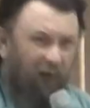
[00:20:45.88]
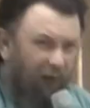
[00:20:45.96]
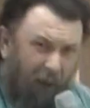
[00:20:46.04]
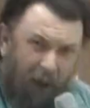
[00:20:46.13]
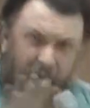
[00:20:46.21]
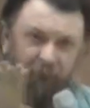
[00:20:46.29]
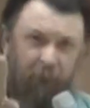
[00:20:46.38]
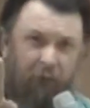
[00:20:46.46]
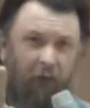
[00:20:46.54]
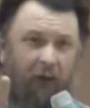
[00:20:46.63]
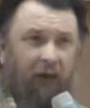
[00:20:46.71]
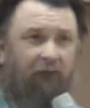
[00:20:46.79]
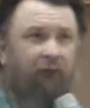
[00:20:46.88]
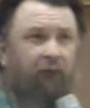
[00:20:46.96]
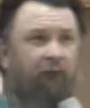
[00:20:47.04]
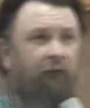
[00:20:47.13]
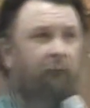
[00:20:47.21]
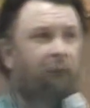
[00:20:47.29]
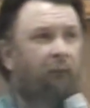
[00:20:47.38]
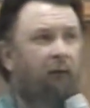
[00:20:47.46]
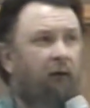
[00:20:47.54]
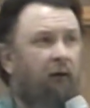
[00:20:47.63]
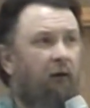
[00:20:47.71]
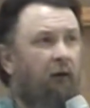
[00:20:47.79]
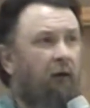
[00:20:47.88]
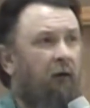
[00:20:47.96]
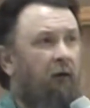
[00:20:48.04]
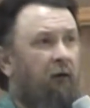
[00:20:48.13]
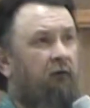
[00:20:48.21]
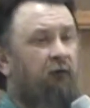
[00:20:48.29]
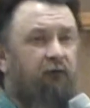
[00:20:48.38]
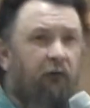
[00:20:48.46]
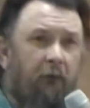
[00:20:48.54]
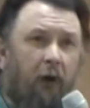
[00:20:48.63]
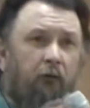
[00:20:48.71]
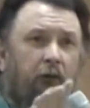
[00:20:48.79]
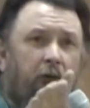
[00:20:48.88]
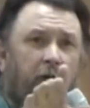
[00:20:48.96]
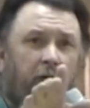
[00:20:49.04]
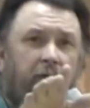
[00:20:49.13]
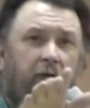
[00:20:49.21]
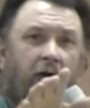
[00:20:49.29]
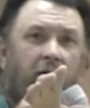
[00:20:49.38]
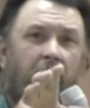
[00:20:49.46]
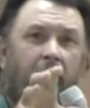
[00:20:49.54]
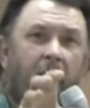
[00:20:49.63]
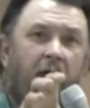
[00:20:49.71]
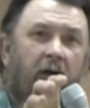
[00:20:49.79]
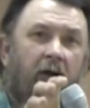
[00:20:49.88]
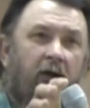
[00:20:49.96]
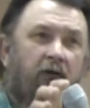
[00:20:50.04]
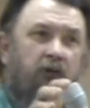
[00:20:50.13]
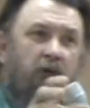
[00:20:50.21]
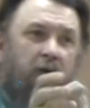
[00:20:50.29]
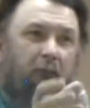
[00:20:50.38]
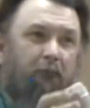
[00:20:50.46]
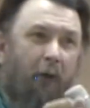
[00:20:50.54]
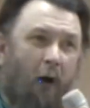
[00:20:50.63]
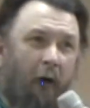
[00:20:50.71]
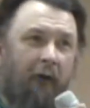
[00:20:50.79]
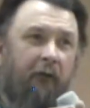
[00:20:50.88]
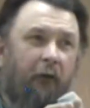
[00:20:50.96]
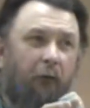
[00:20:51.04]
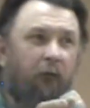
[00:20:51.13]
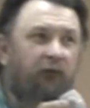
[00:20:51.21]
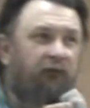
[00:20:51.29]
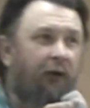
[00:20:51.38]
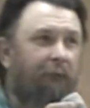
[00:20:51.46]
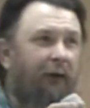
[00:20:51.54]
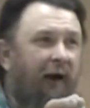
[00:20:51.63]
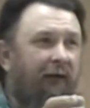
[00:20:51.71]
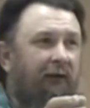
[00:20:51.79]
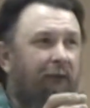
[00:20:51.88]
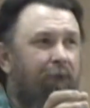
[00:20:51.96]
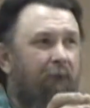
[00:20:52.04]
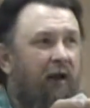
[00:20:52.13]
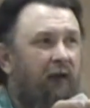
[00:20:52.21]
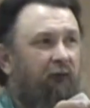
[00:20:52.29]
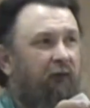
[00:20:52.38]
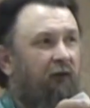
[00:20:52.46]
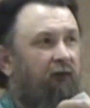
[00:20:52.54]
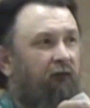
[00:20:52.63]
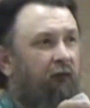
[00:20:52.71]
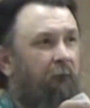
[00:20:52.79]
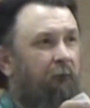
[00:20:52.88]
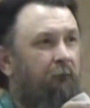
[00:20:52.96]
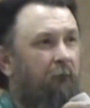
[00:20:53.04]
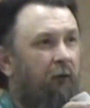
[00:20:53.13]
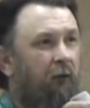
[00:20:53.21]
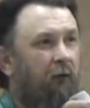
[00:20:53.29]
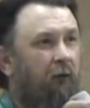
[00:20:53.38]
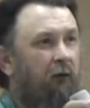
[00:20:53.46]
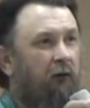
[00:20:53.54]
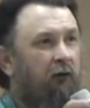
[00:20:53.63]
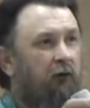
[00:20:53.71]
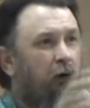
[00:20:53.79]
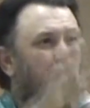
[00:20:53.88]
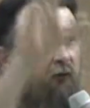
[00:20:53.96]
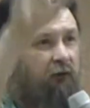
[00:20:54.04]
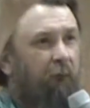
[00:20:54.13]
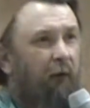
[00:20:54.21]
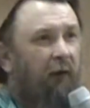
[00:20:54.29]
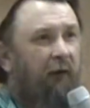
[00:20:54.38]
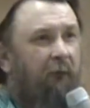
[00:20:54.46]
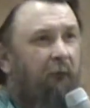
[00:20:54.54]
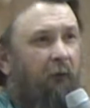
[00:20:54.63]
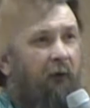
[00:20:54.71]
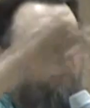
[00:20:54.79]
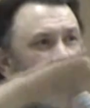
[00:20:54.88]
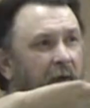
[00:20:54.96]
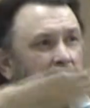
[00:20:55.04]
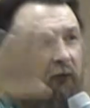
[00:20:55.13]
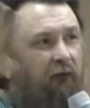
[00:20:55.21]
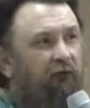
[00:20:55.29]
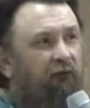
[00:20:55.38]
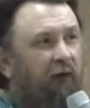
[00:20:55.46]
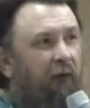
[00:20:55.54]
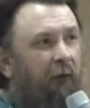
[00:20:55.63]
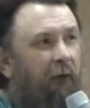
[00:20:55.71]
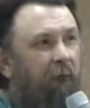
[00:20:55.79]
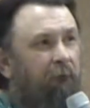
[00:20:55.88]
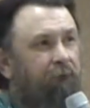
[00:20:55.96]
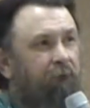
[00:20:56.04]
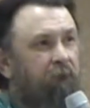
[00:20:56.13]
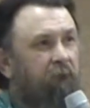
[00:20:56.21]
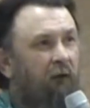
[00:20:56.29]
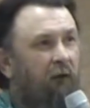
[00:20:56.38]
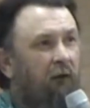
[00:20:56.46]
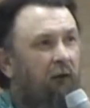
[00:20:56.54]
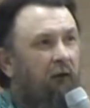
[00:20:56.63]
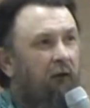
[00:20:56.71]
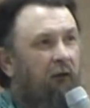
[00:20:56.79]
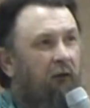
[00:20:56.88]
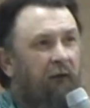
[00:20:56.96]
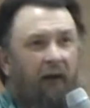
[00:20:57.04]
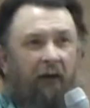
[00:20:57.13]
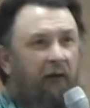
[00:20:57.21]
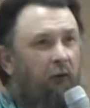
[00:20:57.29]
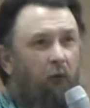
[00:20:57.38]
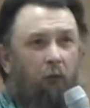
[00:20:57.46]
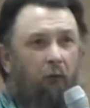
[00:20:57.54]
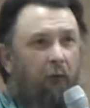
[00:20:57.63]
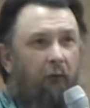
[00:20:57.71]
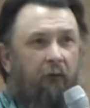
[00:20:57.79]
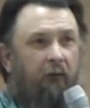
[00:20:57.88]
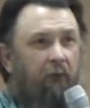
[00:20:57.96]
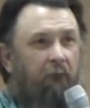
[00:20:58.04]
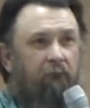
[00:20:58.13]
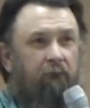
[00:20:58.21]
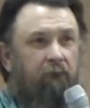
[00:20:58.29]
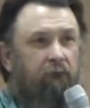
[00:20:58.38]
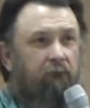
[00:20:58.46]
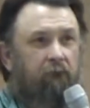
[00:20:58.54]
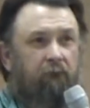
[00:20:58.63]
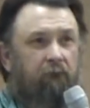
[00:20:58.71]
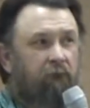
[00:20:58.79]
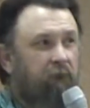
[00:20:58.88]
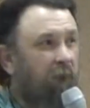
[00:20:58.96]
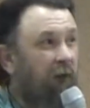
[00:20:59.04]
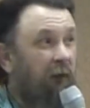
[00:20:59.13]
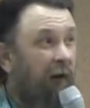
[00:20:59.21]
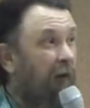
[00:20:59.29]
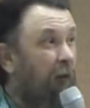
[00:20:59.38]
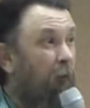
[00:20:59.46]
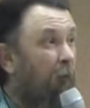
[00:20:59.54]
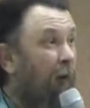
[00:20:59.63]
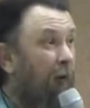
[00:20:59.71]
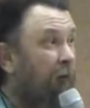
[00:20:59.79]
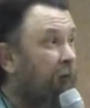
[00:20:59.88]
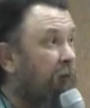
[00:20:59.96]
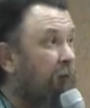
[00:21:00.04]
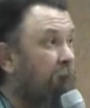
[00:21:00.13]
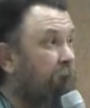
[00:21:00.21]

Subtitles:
Lots of directions. Did you know you could partner with somebody in business? You as a believer and them as a sinner. That ain't going to work. It ain't going to work.